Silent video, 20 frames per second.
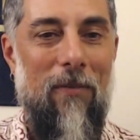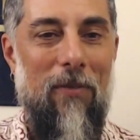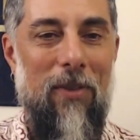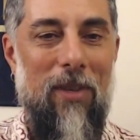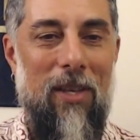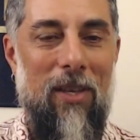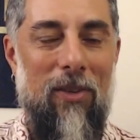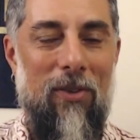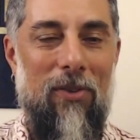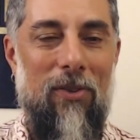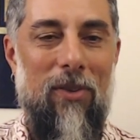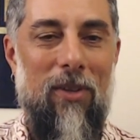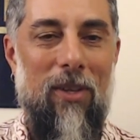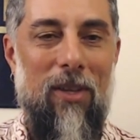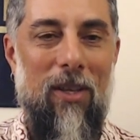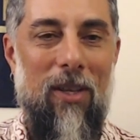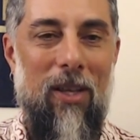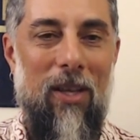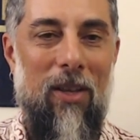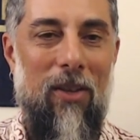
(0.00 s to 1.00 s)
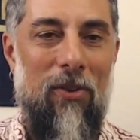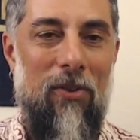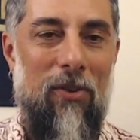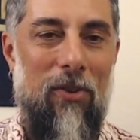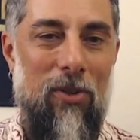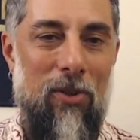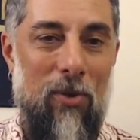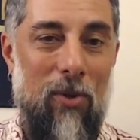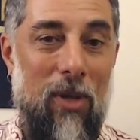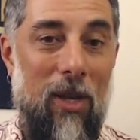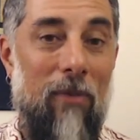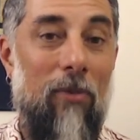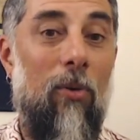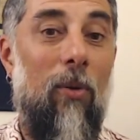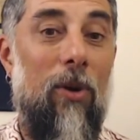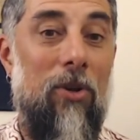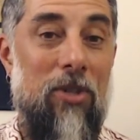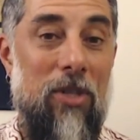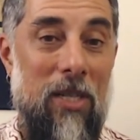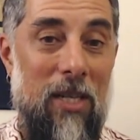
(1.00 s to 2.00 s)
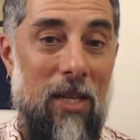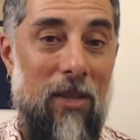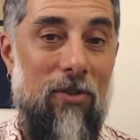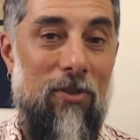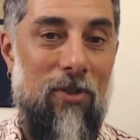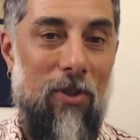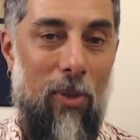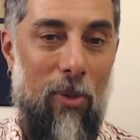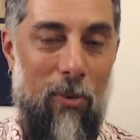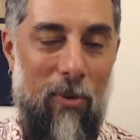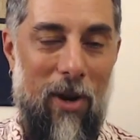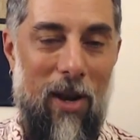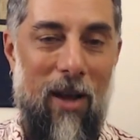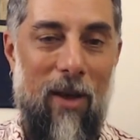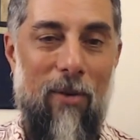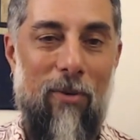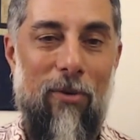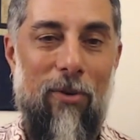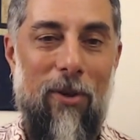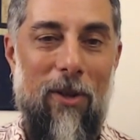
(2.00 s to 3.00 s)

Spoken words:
is you give her what she needs to thrive.